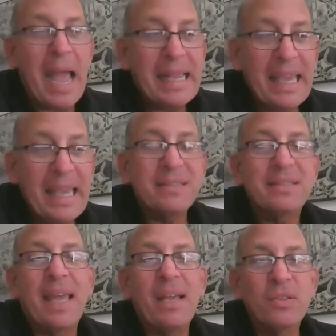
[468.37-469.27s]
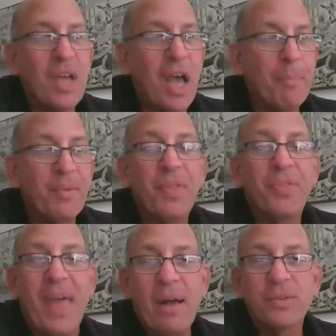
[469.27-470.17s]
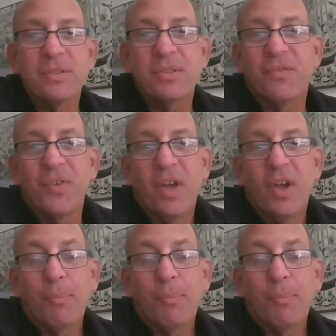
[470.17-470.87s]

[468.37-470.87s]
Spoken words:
I can't stay on top of the thousands of